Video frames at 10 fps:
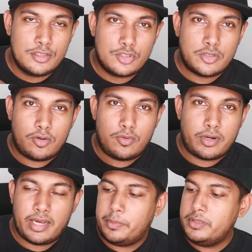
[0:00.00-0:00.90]
So
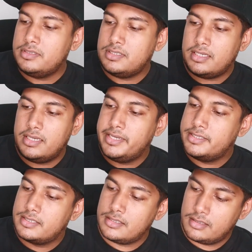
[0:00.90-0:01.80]
what happens
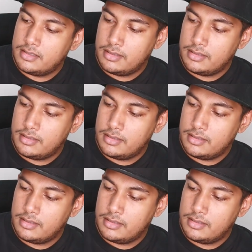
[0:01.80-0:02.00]
is,